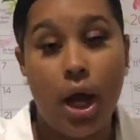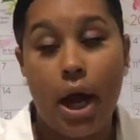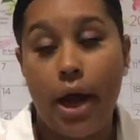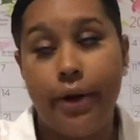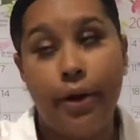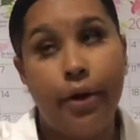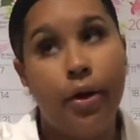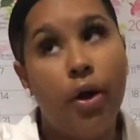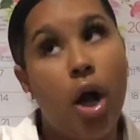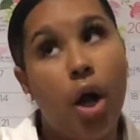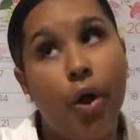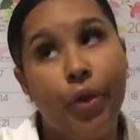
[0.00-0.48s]

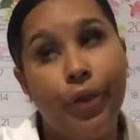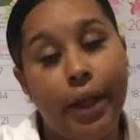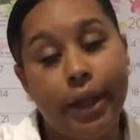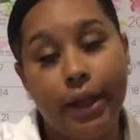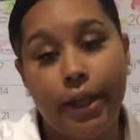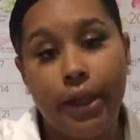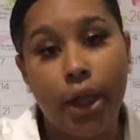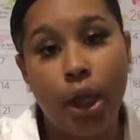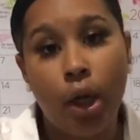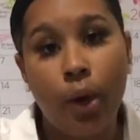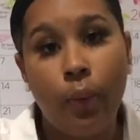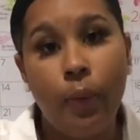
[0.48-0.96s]
I don't know how
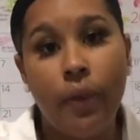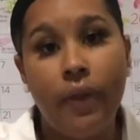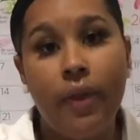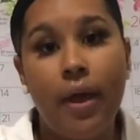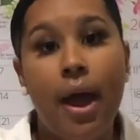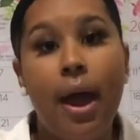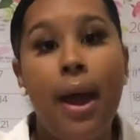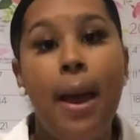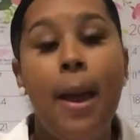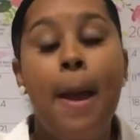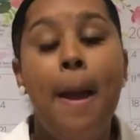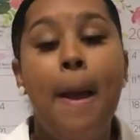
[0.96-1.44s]
they deal with
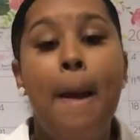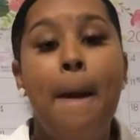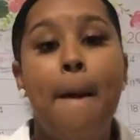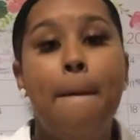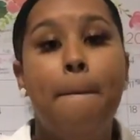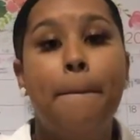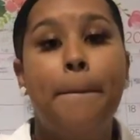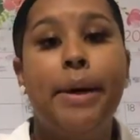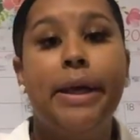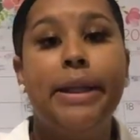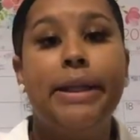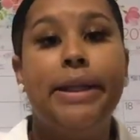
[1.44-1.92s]
that,
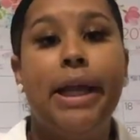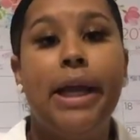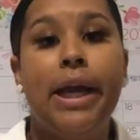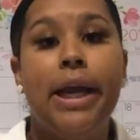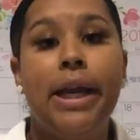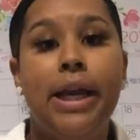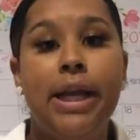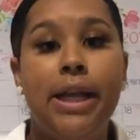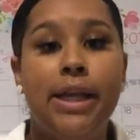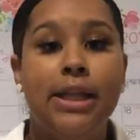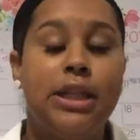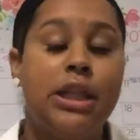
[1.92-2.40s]
but
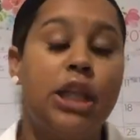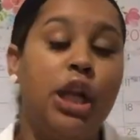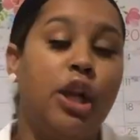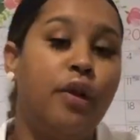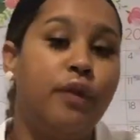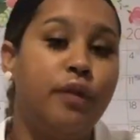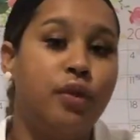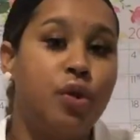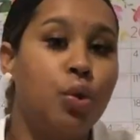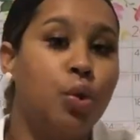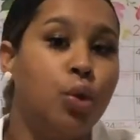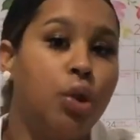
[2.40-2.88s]
then instead
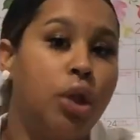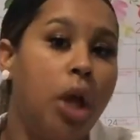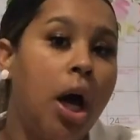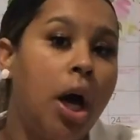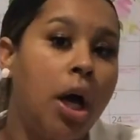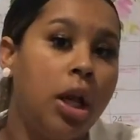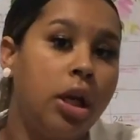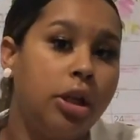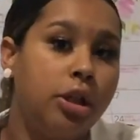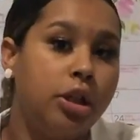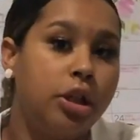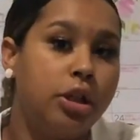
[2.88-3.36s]
of
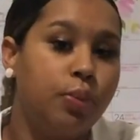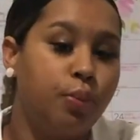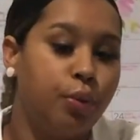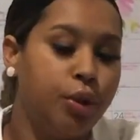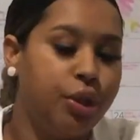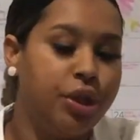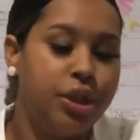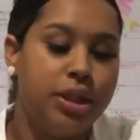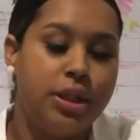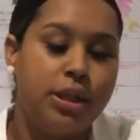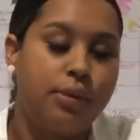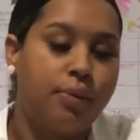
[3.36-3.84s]
$2,
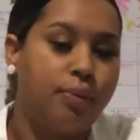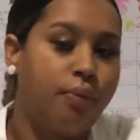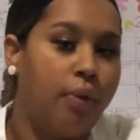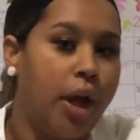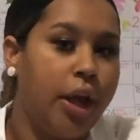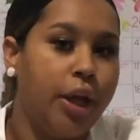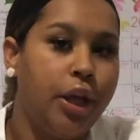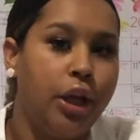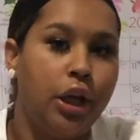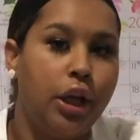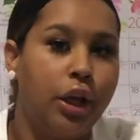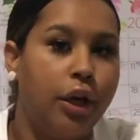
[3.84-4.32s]
which is
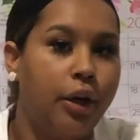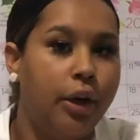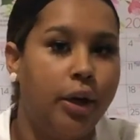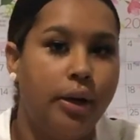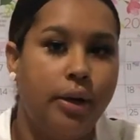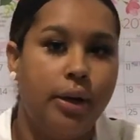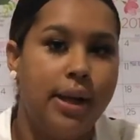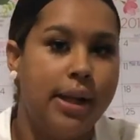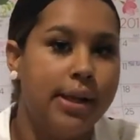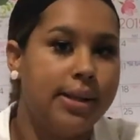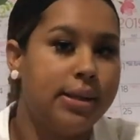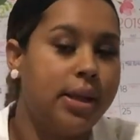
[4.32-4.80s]

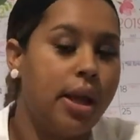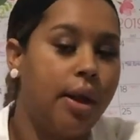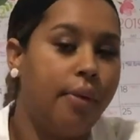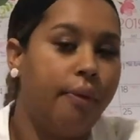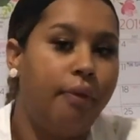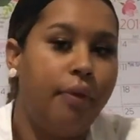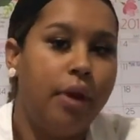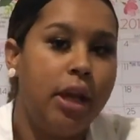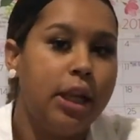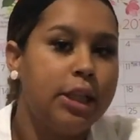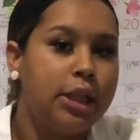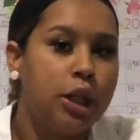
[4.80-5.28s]
regular, let's say
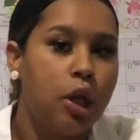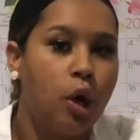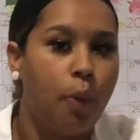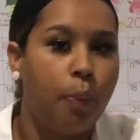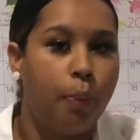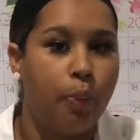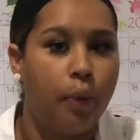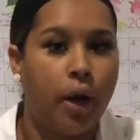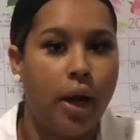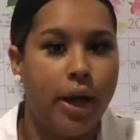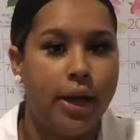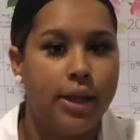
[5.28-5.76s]
retail
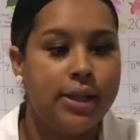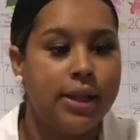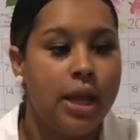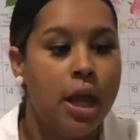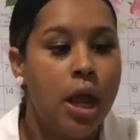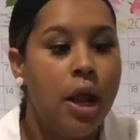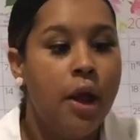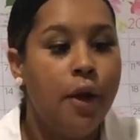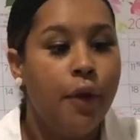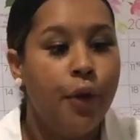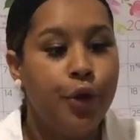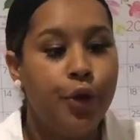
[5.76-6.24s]
price,
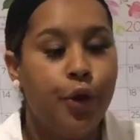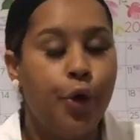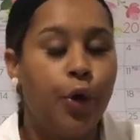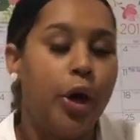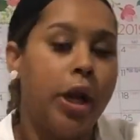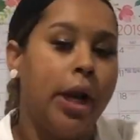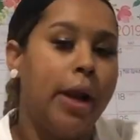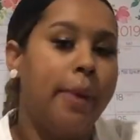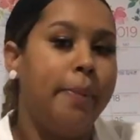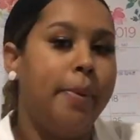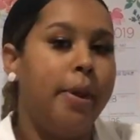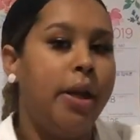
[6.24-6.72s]
you're
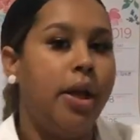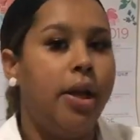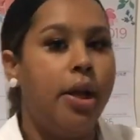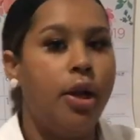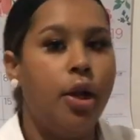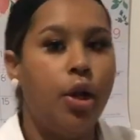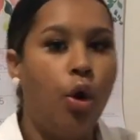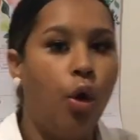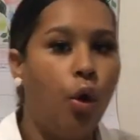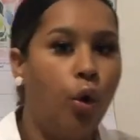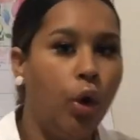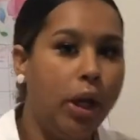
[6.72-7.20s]
gonna
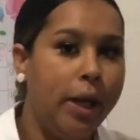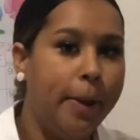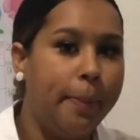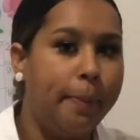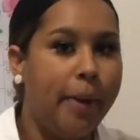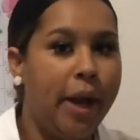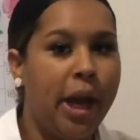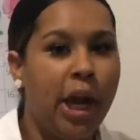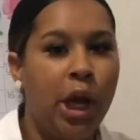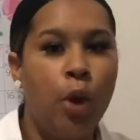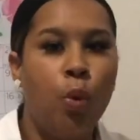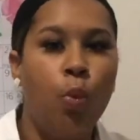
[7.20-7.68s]
be only
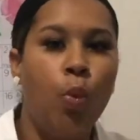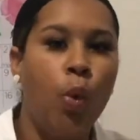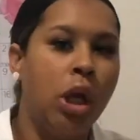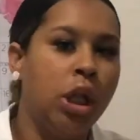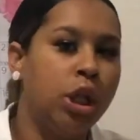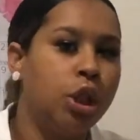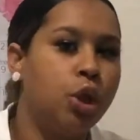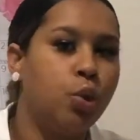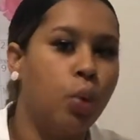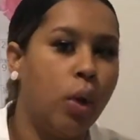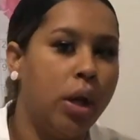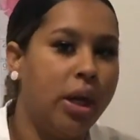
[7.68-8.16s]
paying
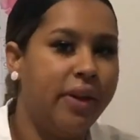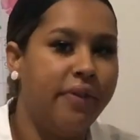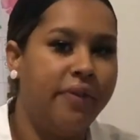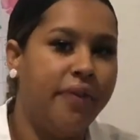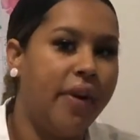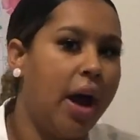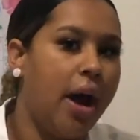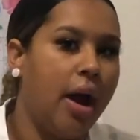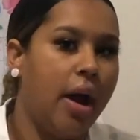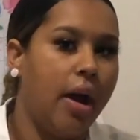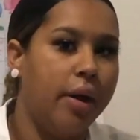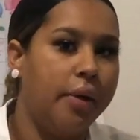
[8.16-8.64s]

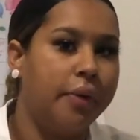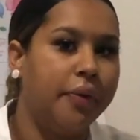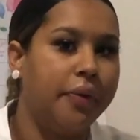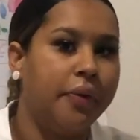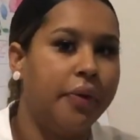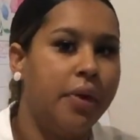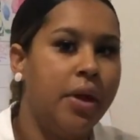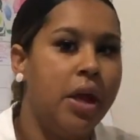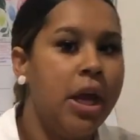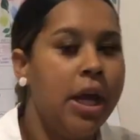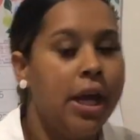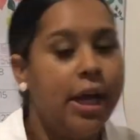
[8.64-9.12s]
125
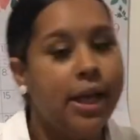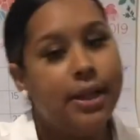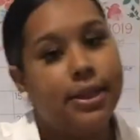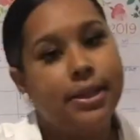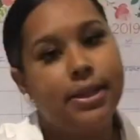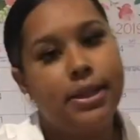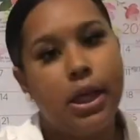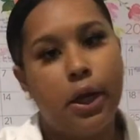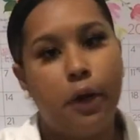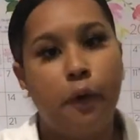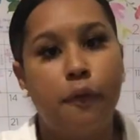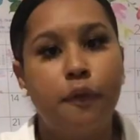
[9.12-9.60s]

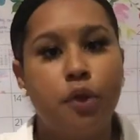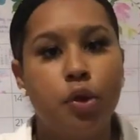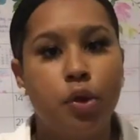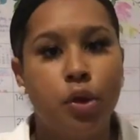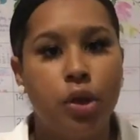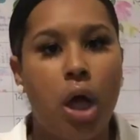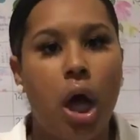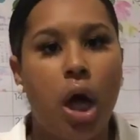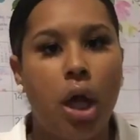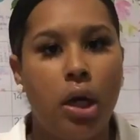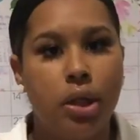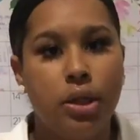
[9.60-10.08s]
instead of
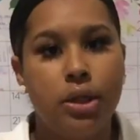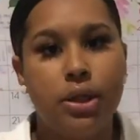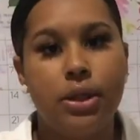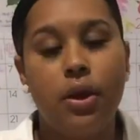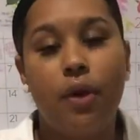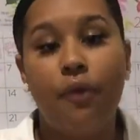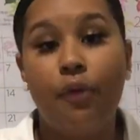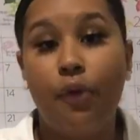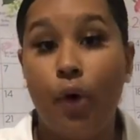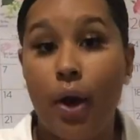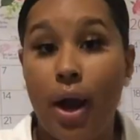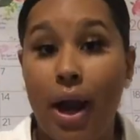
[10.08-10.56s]
$2.
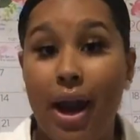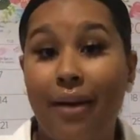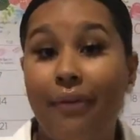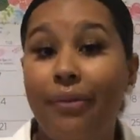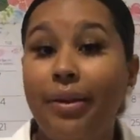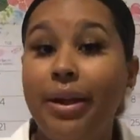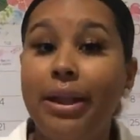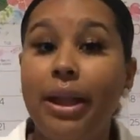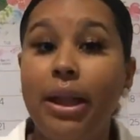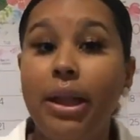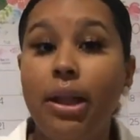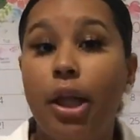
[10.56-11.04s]
So for
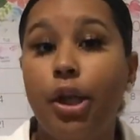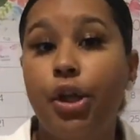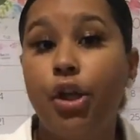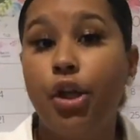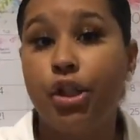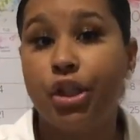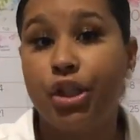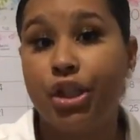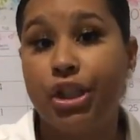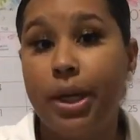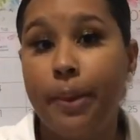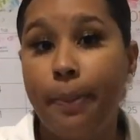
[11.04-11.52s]
everything that
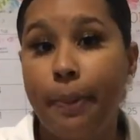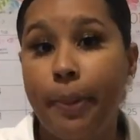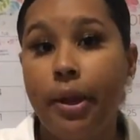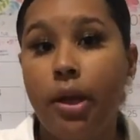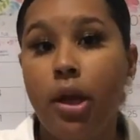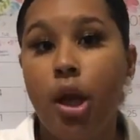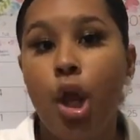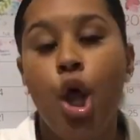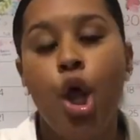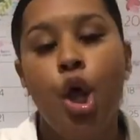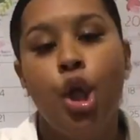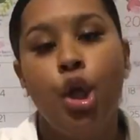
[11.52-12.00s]
you're
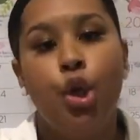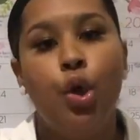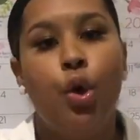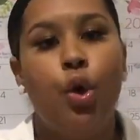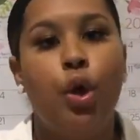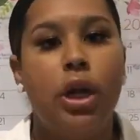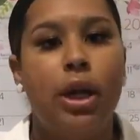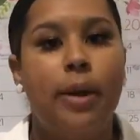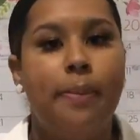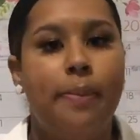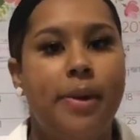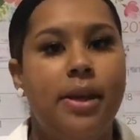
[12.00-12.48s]
shipping, you're
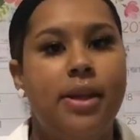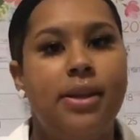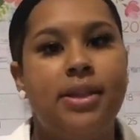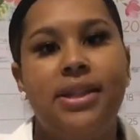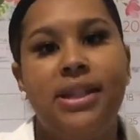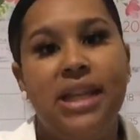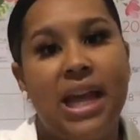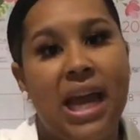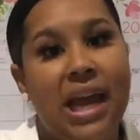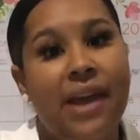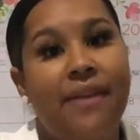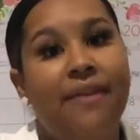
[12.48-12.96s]
gonna be
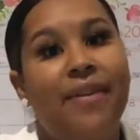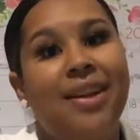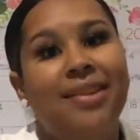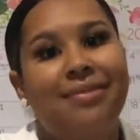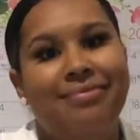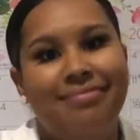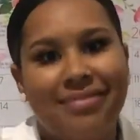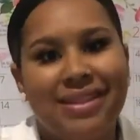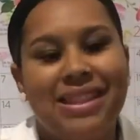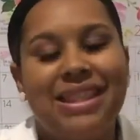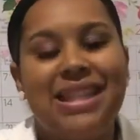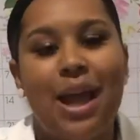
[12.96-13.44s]

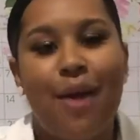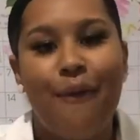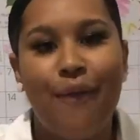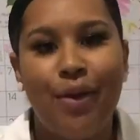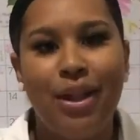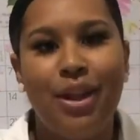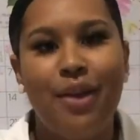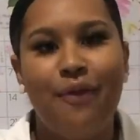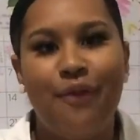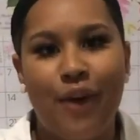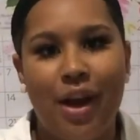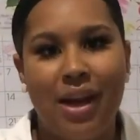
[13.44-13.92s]
saving
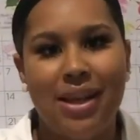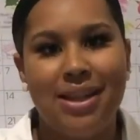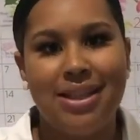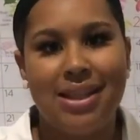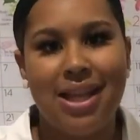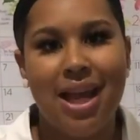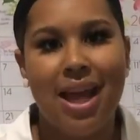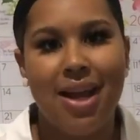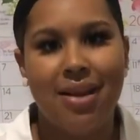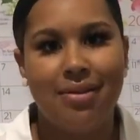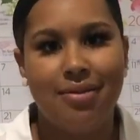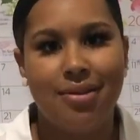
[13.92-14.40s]
75
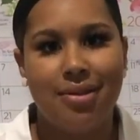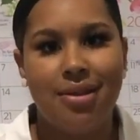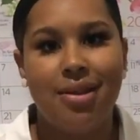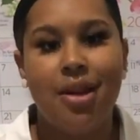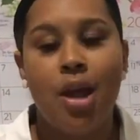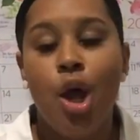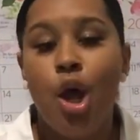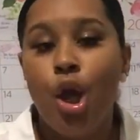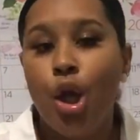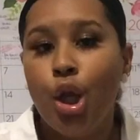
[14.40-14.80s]
cents.